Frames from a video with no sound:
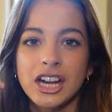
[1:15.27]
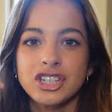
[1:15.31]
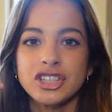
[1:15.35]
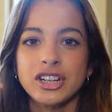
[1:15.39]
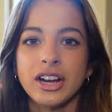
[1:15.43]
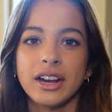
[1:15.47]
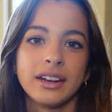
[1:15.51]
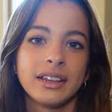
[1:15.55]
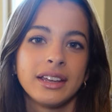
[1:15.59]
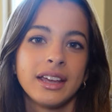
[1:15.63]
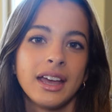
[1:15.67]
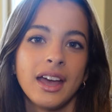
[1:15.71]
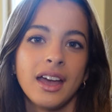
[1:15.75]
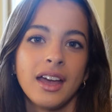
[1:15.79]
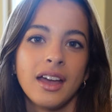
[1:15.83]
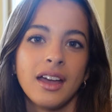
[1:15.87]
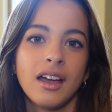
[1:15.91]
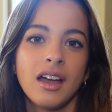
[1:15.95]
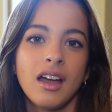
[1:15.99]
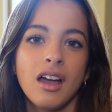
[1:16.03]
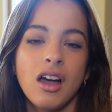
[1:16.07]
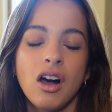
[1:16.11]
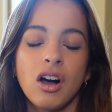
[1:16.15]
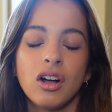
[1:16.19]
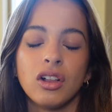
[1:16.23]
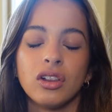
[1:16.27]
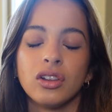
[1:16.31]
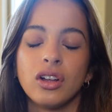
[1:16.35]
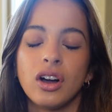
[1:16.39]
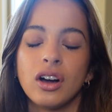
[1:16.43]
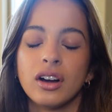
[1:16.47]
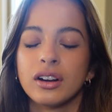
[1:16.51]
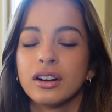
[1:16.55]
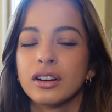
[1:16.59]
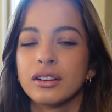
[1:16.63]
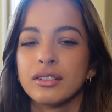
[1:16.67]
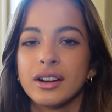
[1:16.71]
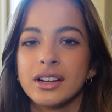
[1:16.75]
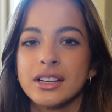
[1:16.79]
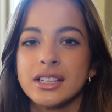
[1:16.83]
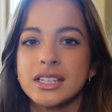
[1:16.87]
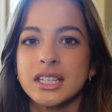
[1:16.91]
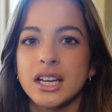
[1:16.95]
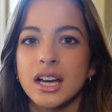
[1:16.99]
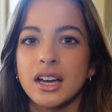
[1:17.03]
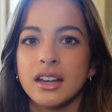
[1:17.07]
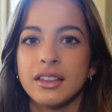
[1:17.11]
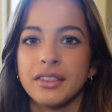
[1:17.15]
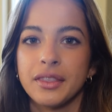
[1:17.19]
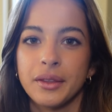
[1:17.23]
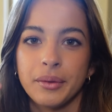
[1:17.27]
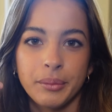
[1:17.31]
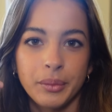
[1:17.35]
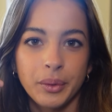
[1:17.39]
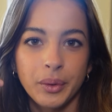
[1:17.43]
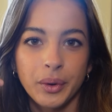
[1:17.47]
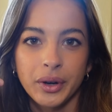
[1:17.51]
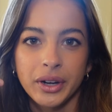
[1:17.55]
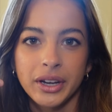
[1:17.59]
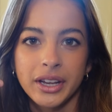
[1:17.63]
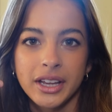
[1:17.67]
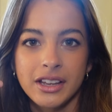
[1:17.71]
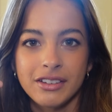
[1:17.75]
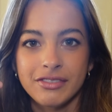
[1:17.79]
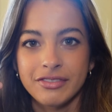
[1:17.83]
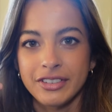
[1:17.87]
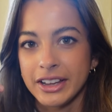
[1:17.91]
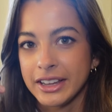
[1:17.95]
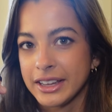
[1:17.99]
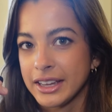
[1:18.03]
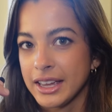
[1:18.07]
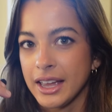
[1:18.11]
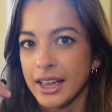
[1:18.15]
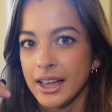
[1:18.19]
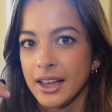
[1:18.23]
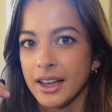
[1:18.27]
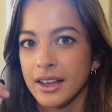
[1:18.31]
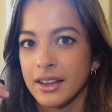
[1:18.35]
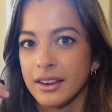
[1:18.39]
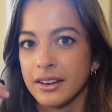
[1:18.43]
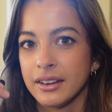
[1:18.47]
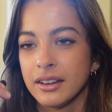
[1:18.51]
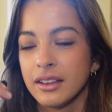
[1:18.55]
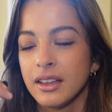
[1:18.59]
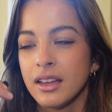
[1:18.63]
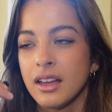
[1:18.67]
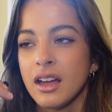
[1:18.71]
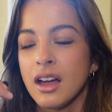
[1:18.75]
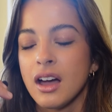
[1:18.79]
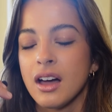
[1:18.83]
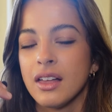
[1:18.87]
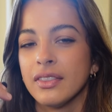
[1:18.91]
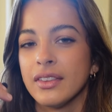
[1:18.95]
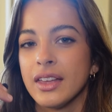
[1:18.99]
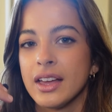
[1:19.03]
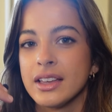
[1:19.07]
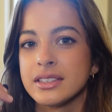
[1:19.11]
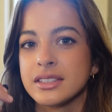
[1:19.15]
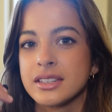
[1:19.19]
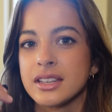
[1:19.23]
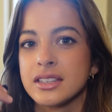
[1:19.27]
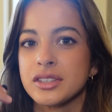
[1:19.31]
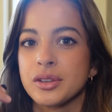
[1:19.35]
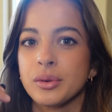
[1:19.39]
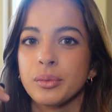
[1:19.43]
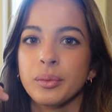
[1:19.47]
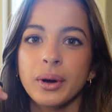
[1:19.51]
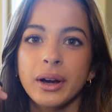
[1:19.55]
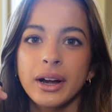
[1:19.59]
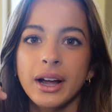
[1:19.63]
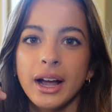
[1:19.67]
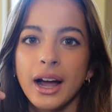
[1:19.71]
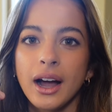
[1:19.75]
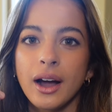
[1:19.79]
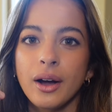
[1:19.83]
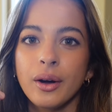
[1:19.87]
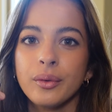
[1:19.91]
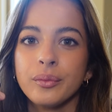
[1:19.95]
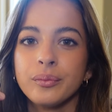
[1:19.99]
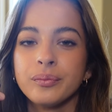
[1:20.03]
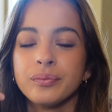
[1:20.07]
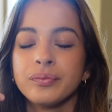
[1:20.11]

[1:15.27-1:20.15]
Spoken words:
try to get a longer run done in the morning if I can, unless it's a workout.